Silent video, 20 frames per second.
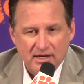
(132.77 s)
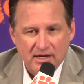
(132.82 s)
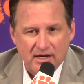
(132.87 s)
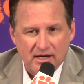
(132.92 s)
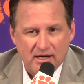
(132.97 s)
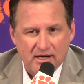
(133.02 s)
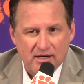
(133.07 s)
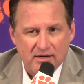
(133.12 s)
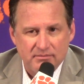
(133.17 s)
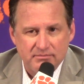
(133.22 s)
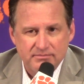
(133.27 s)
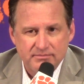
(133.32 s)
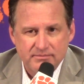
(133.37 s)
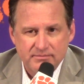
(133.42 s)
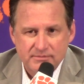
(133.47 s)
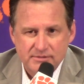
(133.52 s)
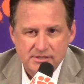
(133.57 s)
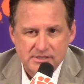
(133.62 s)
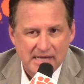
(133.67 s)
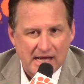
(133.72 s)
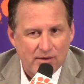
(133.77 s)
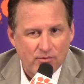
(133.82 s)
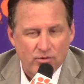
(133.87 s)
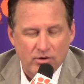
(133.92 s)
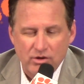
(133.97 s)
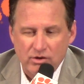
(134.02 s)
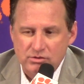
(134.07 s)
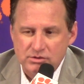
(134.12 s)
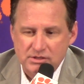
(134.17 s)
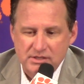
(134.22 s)
Um, it's not
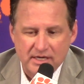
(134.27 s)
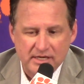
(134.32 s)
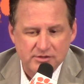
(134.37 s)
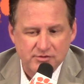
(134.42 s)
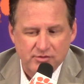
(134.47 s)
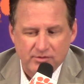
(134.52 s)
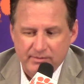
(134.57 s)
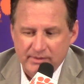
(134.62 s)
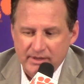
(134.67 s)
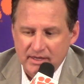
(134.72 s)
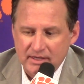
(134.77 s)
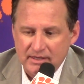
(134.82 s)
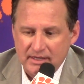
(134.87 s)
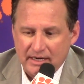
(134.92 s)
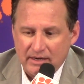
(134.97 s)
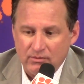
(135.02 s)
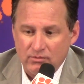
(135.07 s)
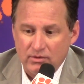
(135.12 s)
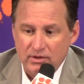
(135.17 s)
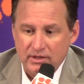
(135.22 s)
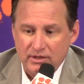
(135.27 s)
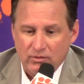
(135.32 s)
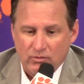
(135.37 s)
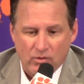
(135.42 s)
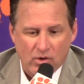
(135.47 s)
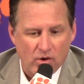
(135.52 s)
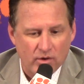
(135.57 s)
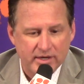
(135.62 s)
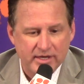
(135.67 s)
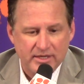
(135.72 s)
one of those things for me that I wanted to
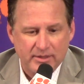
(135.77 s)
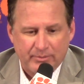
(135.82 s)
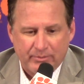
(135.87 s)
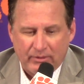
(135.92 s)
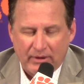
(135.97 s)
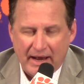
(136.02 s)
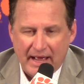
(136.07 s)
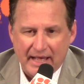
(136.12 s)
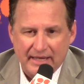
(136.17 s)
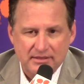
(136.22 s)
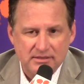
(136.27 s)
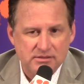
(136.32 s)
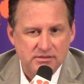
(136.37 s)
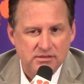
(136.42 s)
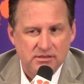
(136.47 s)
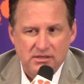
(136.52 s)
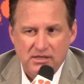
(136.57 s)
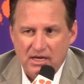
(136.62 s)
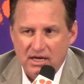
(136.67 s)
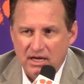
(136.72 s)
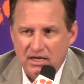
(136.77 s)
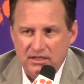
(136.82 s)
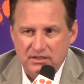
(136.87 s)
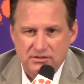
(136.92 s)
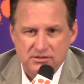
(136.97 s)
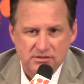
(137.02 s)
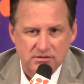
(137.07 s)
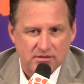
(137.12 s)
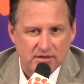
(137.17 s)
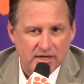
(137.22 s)
walk into practice and yell and
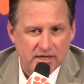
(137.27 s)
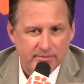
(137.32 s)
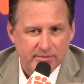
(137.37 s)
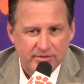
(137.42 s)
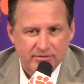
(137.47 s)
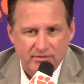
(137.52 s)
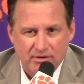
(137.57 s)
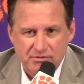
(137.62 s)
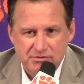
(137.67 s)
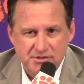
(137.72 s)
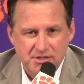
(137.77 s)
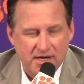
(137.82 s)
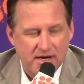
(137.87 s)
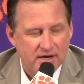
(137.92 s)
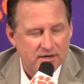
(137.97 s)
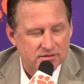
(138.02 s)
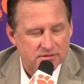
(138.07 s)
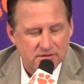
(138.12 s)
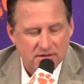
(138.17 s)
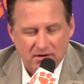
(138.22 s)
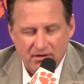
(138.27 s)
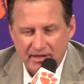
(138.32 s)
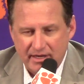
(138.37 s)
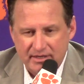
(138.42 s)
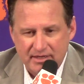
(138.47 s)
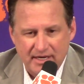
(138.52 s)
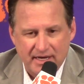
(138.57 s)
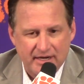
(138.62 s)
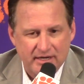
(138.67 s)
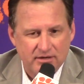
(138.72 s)
scream and throw chairs and all
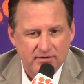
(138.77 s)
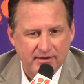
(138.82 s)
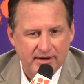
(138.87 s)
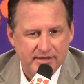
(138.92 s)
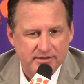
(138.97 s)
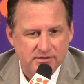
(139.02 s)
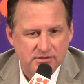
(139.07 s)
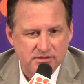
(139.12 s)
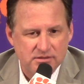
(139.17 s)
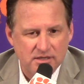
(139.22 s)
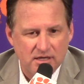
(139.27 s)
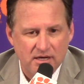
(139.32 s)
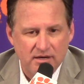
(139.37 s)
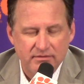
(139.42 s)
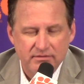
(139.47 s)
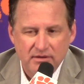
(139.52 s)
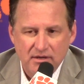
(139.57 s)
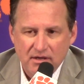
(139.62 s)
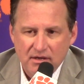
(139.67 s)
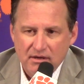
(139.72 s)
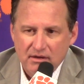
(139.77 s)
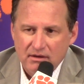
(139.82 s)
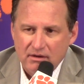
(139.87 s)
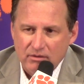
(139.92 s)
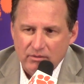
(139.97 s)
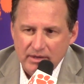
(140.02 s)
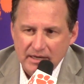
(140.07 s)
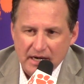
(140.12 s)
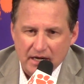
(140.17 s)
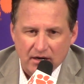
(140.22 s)
that kind of crazy
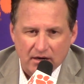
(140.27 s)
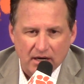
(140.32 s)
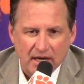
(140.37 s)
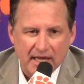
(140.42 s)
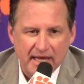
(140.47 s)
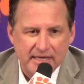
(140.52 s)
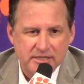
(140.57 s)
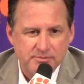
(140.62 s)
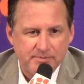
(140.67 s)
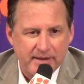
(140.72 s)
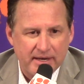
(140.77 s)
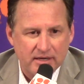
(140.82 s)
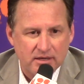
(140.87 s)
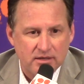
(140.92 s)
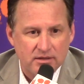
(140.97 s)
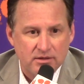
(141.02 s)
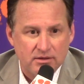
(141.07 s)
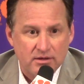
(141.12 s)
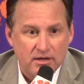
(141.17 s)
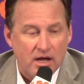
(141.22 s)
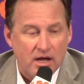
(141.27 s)
stuff. We got our legs back under,